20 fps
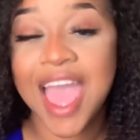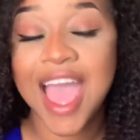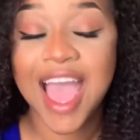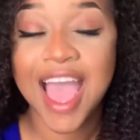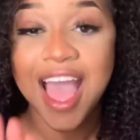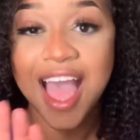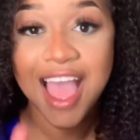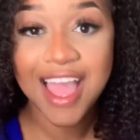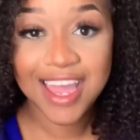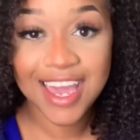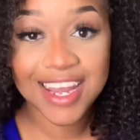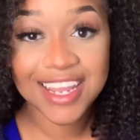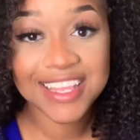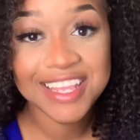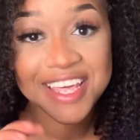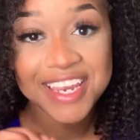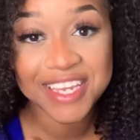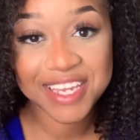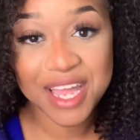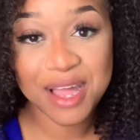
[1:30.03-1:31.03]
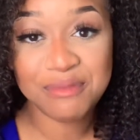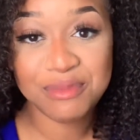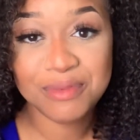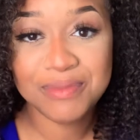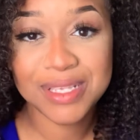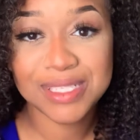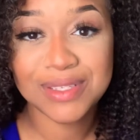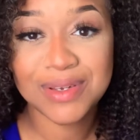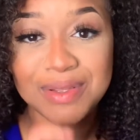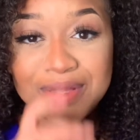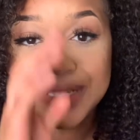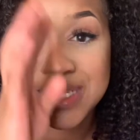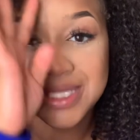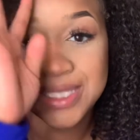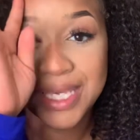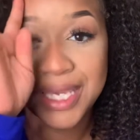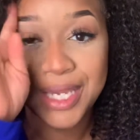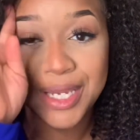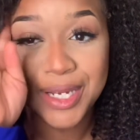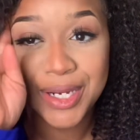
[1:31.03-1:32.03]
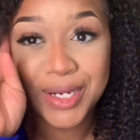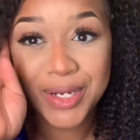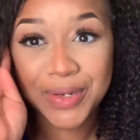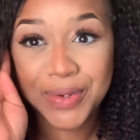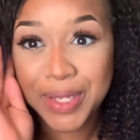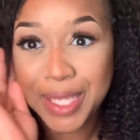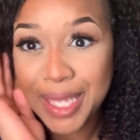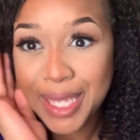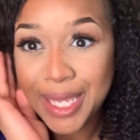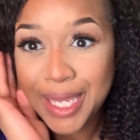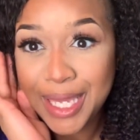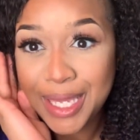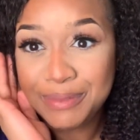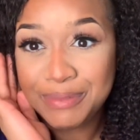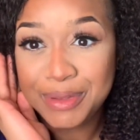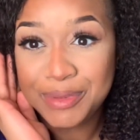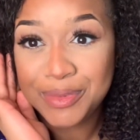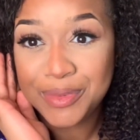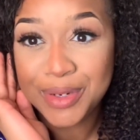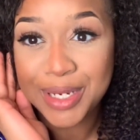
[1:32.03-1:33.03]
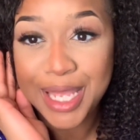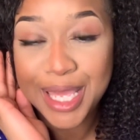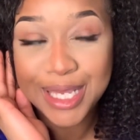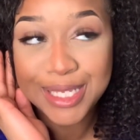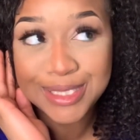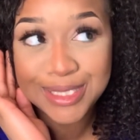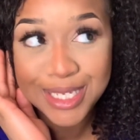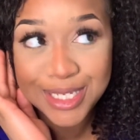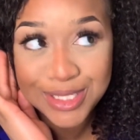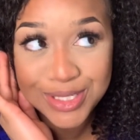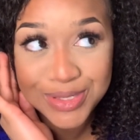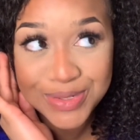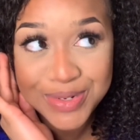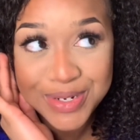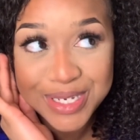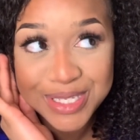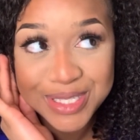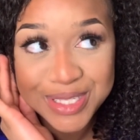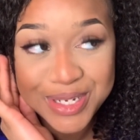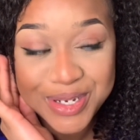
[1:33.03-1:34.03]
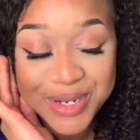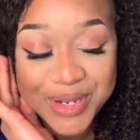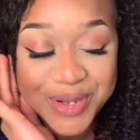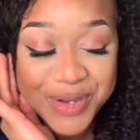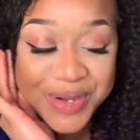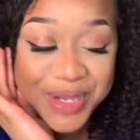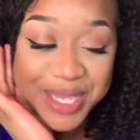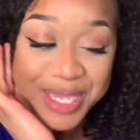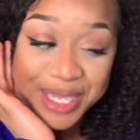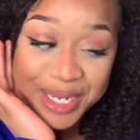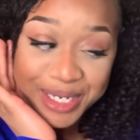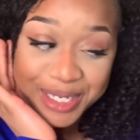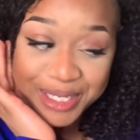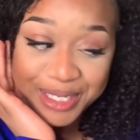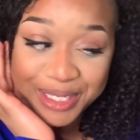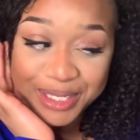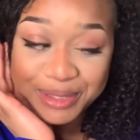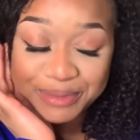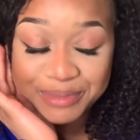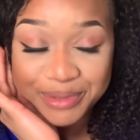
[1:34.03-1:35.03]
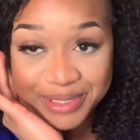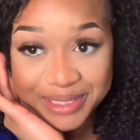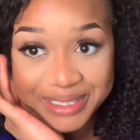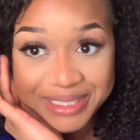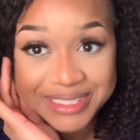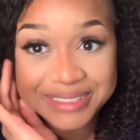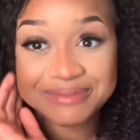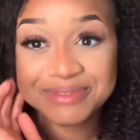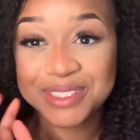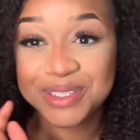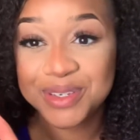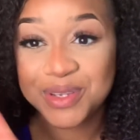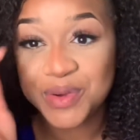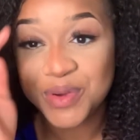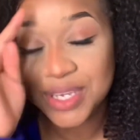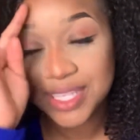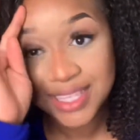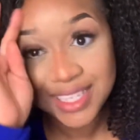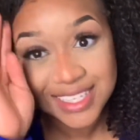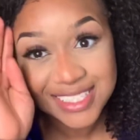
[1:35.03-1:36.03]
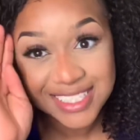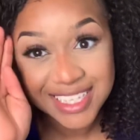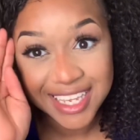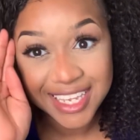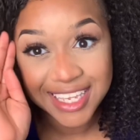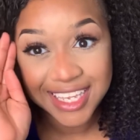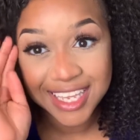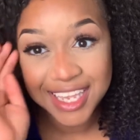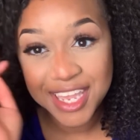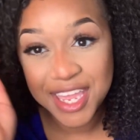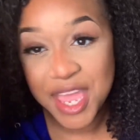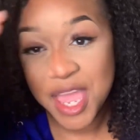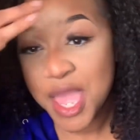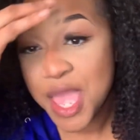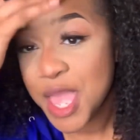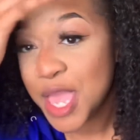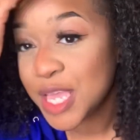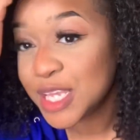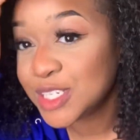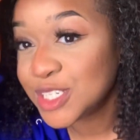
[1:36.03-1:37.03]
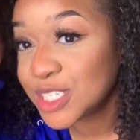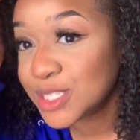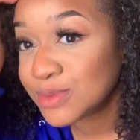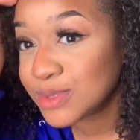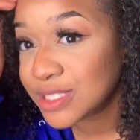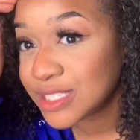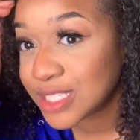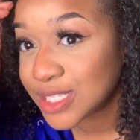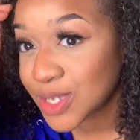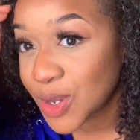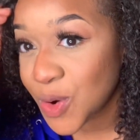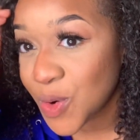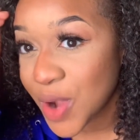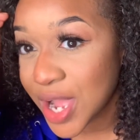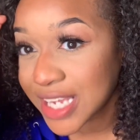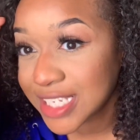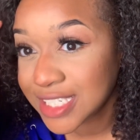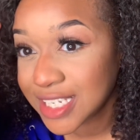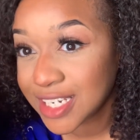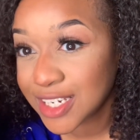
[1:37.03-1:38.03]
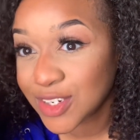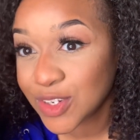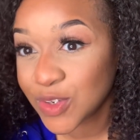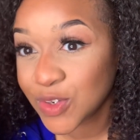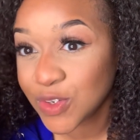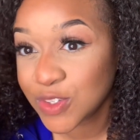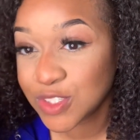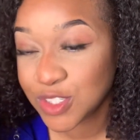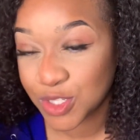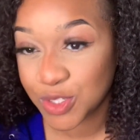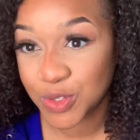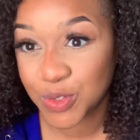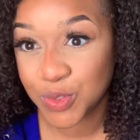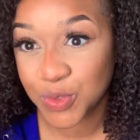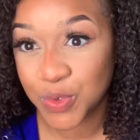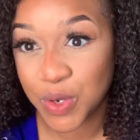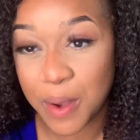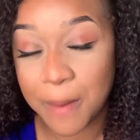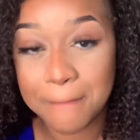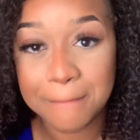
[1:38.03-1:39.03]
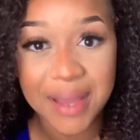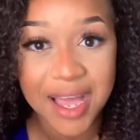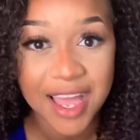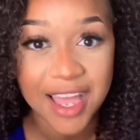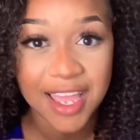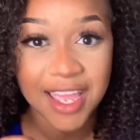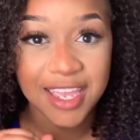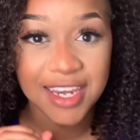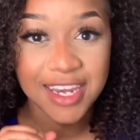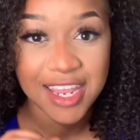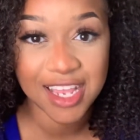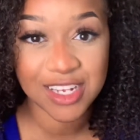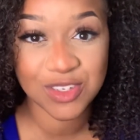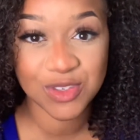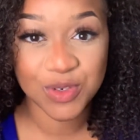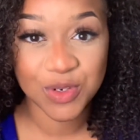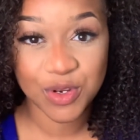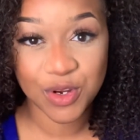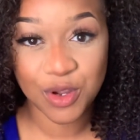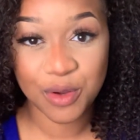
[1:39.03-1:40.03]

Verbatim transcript: I got a lot of compliments on this hair, okay? People were like, is that yours, girl? It ain't, but you know, it looks like it. It just was so identical to my natural curl